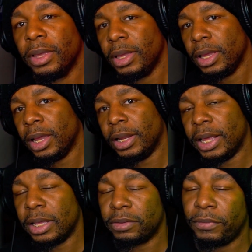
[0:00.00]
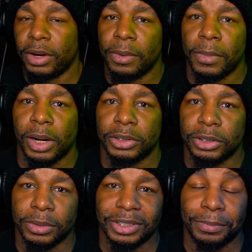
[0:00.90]
and it has a very
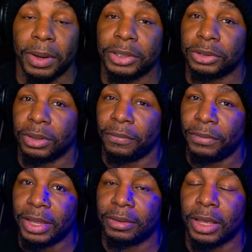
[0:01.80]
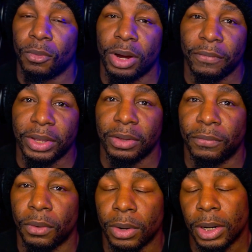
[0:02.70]
monstrous special defense at
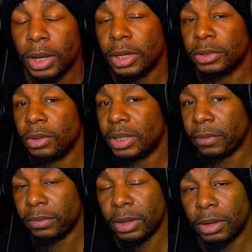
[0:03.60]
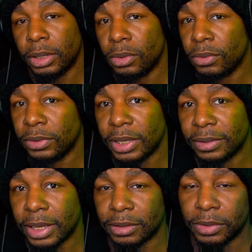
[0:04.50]
154. So you definitely can use
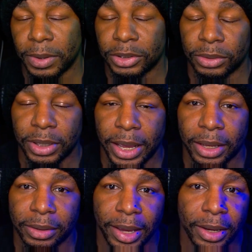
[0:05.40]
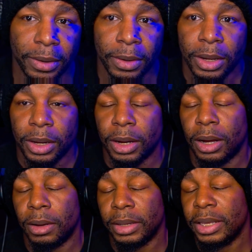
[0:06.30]
this as a special tank.
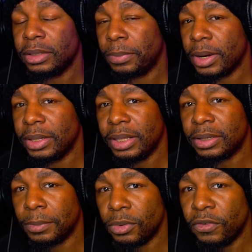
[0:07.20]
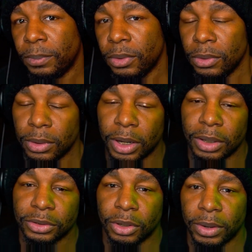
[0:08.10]
It gets a pretty decent move pool,
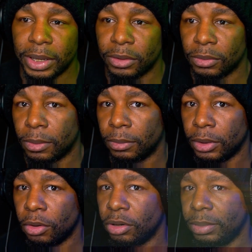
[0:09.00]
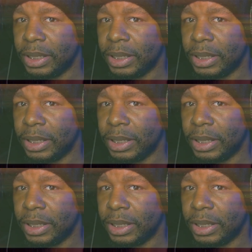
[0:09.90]
so it gets notably